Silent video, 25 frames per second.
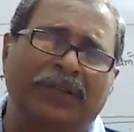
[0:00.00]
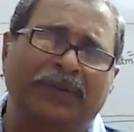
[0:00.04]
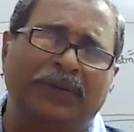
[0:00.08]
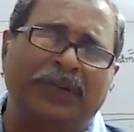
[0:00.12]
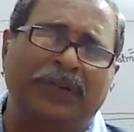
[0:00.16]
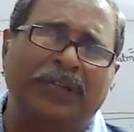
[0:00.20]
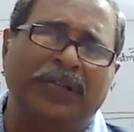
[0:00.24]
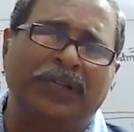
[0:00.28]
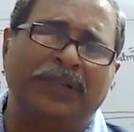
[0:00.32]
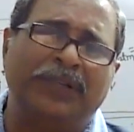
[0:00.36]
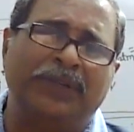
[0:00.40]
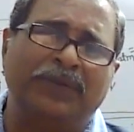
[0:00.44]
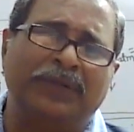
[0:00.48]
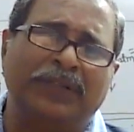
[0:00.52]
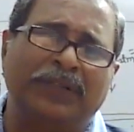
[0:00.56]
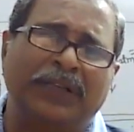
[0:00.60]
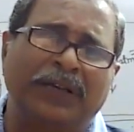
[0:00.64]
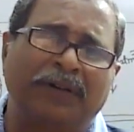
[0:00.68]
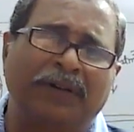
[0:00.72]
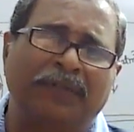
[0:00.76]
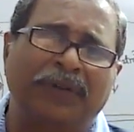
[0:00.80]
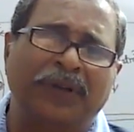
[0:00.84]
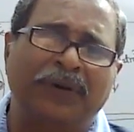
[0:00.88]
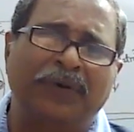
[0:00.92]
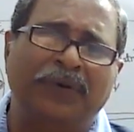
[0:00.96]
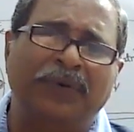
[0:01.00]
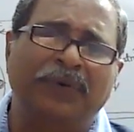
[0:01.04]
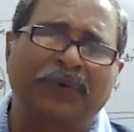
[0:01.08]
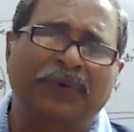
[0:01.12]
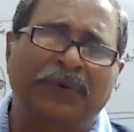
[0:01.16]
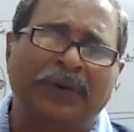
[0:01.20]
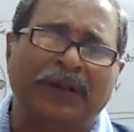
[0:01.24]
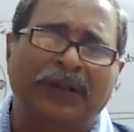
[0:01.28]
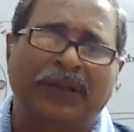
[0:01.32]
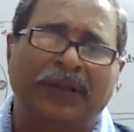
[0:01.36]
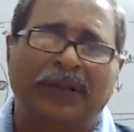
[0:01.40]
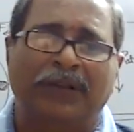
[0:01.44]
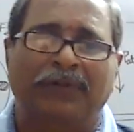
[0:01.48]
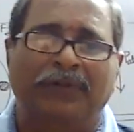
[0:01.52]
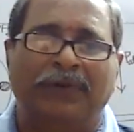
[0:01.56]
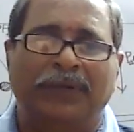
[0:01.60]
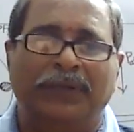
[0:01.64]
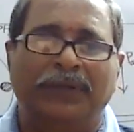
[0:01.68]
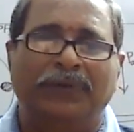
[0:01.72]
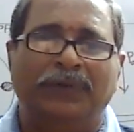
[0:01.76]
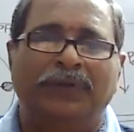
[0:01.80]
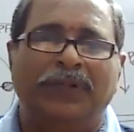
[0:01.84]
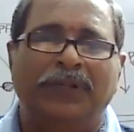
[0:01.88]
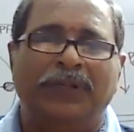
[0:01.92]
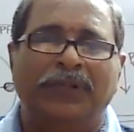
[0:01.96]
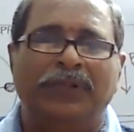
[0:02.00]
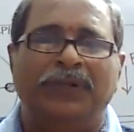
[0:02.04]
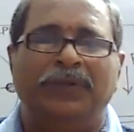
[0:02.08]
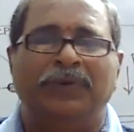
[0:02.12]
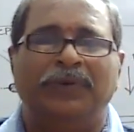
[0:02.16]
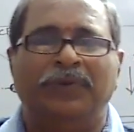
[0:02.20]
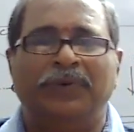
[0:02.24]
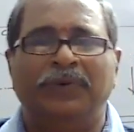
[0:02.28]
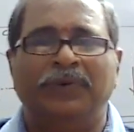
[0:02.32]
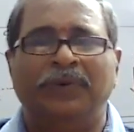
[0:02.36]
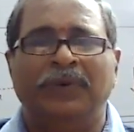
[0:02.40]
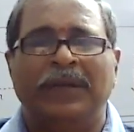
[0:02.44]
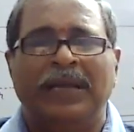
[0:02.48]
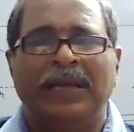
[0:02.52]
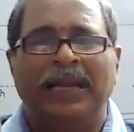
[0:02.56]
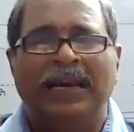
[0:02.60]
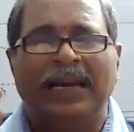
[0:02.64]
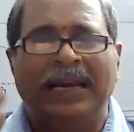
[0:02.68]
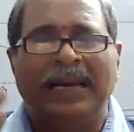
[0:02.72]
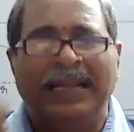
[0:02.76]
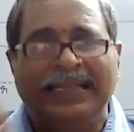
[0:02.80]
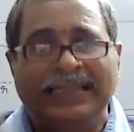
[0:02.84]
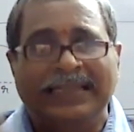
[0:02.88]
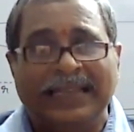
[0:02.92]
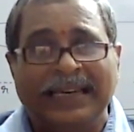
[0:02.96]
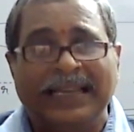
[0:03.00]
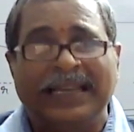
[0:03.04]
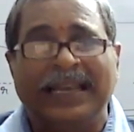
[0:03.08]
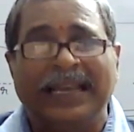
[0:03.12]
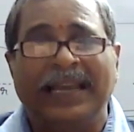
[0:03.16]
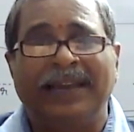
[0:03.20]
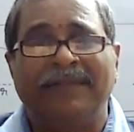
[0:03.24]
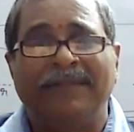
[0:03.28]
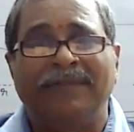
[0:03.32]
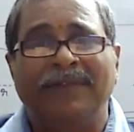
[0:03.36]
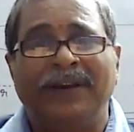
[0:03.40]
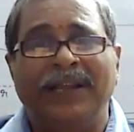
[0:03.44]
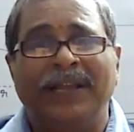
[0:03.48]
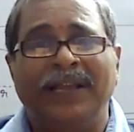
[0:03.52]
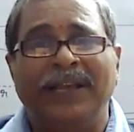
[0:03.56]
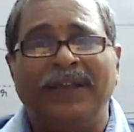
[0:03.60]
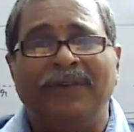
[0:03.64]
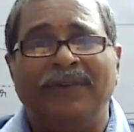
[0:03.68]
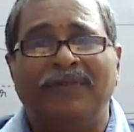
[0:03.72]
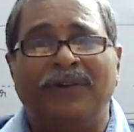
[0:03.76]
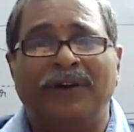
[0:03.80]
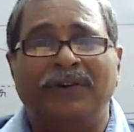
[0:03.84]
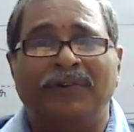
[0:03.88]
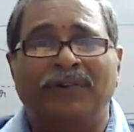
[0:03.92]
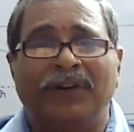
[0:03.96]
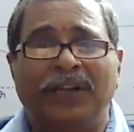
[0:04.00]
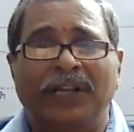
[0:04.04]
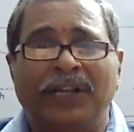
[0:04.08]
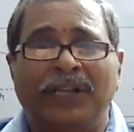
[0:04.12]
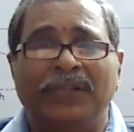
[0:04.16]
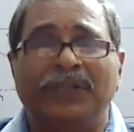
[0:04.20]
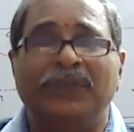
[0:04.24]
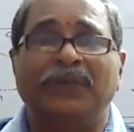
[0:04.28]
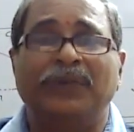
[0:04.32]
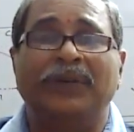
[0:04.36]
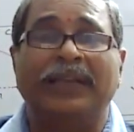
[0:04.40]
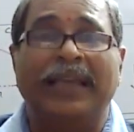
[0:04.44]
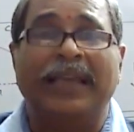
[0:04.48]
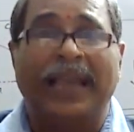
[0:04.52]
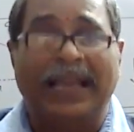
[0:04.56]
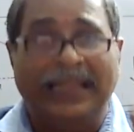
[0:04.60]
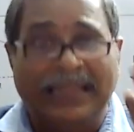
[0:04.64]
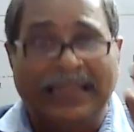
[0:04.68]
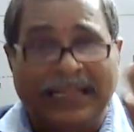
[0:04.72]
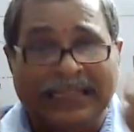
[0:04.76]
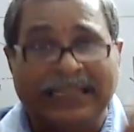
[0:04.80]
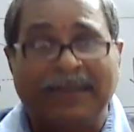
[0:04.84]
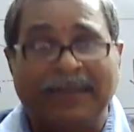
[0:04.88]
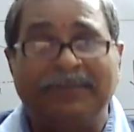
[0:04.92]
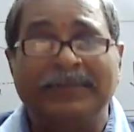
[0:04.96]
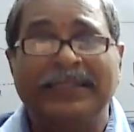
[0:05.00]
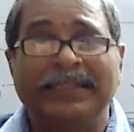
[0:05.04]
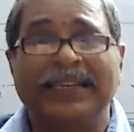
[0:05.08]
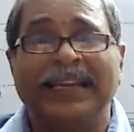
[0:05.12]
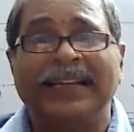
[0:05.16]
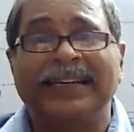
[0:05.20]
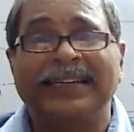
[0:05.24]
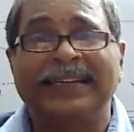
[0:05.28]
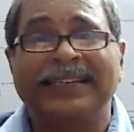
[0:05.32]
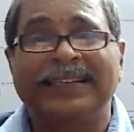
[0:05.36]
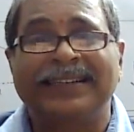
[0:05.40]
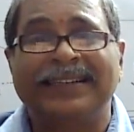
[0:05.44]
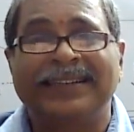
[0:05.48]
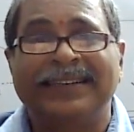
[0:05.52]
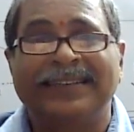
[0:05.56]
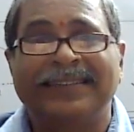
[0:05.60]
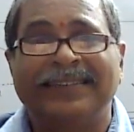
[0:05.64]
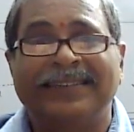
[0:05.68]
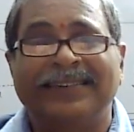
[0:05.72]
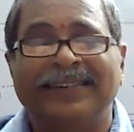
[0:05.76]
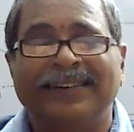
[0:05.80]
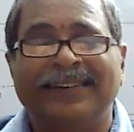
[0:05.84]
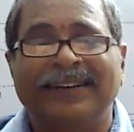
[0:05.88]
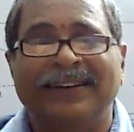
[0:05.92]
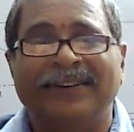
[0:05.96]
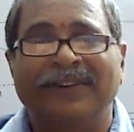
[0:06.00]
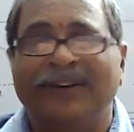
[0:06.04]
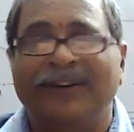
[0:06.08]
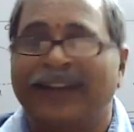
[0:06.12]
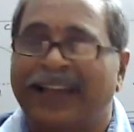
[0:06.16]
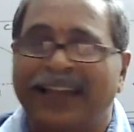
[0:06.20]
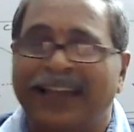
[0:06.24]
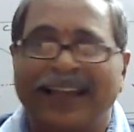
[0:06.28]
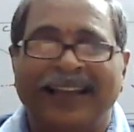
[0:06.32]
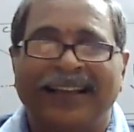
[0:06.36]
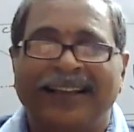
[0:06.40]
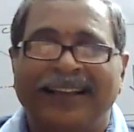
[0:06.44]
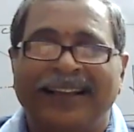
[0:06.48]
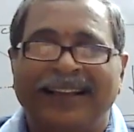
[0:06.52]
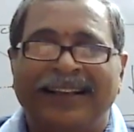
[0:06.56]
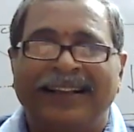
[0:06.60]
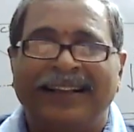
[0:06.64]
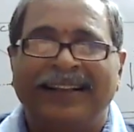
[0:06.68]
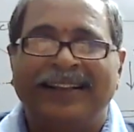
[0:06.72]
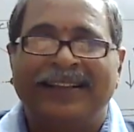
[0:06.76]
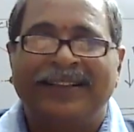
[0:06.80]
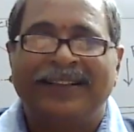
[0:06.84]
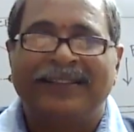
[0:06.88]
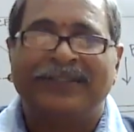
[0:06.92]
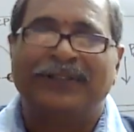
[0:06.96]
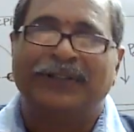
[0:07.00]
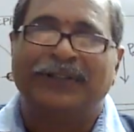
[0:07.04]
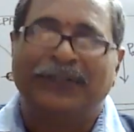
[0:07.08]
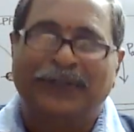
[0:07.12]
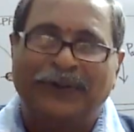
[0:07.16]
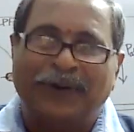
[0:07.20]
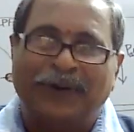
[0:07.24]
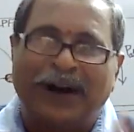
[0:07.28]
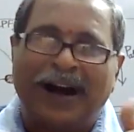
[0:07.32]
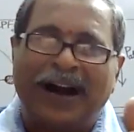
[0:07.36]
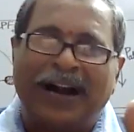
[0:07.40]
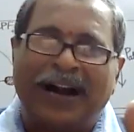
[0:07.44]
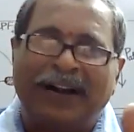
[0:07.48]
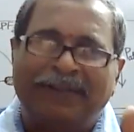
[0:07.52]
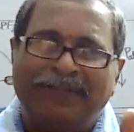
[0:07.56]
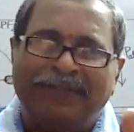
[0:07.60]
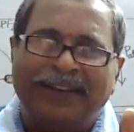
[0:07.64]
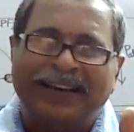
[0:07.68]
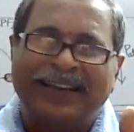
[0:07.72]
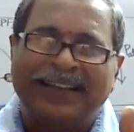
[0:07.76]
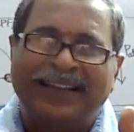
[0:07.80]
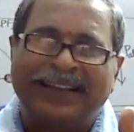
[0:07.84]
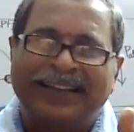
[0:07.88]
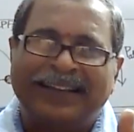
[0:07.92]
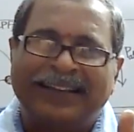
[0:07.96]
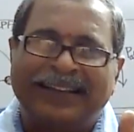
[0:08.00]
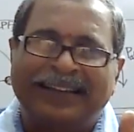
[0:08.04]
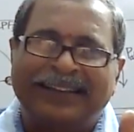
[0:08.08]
duty is to serve you. Your duty is to listen carefully. Your duty is to gain the subject. Okay, so do hard work.